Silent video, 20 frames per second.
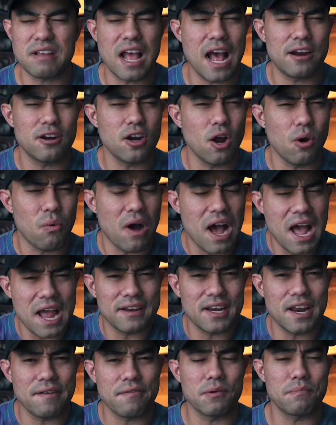I don't know why
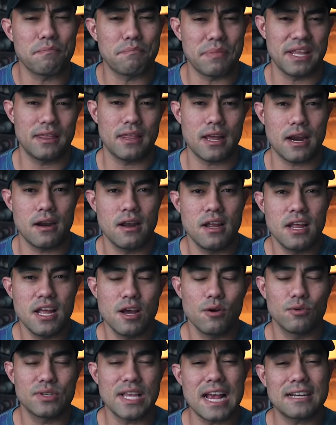I've never been there.
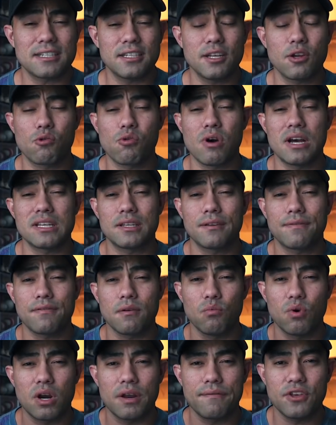It was actually requested
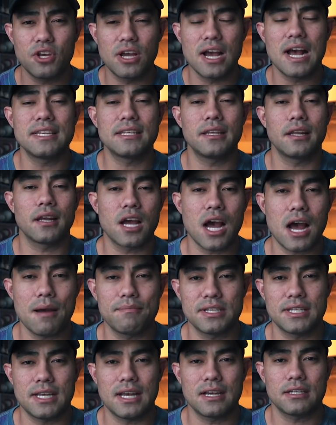from one of you guys in the
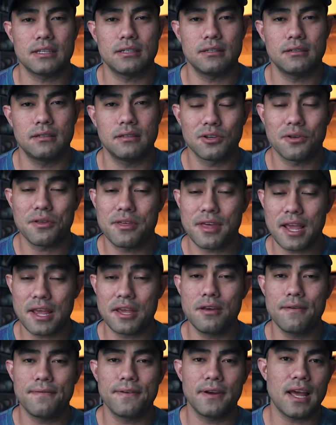comment section. So
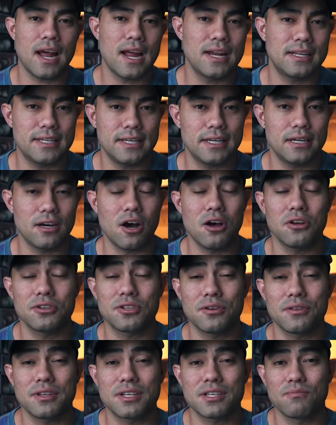thank you for that idea.
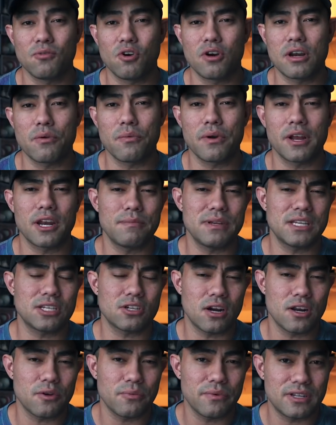Also this morning, we're gonna be
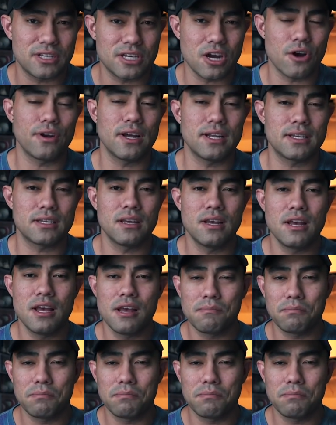starting with donuts.